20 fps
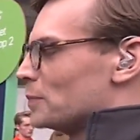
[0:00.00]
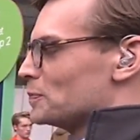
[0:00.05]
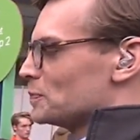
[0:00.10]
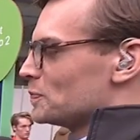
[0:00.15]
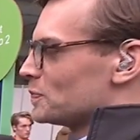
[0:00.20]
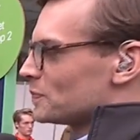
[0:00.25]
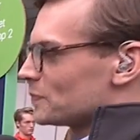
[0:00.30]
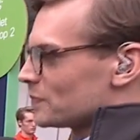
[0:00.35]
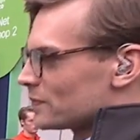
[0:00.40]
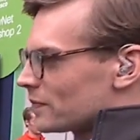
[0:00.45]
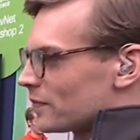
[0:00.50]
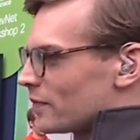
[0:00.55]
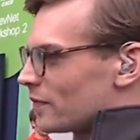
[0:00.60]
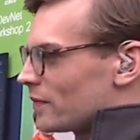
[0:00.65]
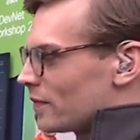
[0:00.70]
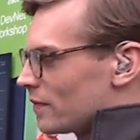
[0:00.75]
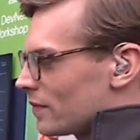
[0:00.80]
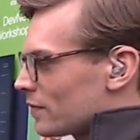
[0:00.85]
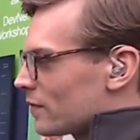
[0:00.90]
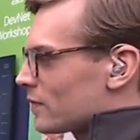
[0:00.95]
And the
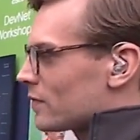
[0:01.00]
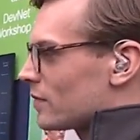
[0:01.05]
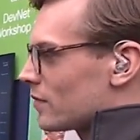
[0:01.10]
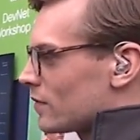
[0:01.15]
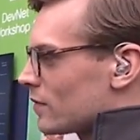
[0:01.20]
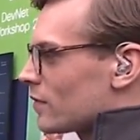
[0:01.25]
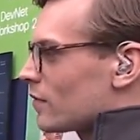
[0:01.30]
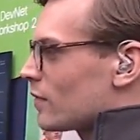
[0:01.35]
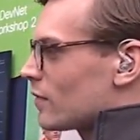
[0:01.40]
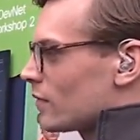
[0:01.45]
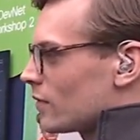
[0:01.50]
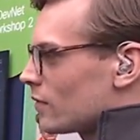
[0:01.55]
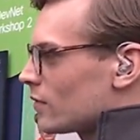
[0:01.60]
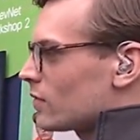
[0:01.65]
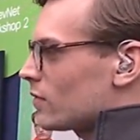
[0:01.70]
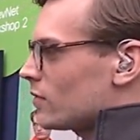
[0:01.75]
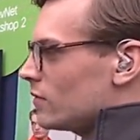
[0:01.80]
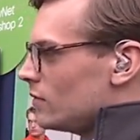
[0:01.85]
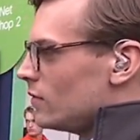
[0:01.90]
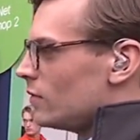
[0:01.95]
other initiative that we're
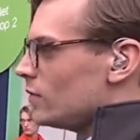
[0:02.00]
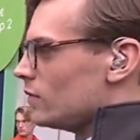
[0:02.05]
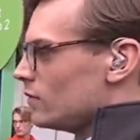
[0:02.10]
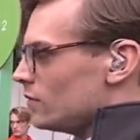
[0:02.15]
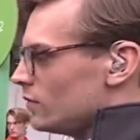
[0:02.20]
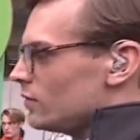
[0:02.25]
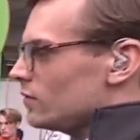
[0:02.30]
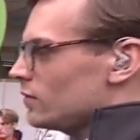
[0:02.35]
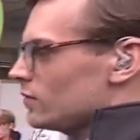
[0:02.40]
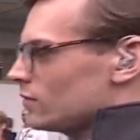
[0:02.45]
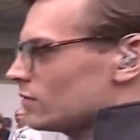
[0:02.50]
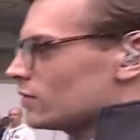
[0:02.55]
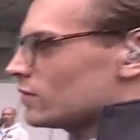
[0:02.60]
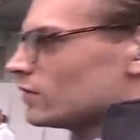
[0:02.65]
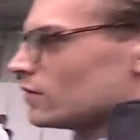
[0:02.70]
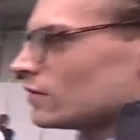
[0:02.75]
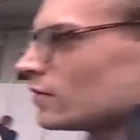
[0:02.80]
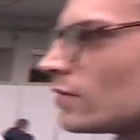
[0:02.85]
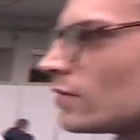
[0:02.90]
also working on over here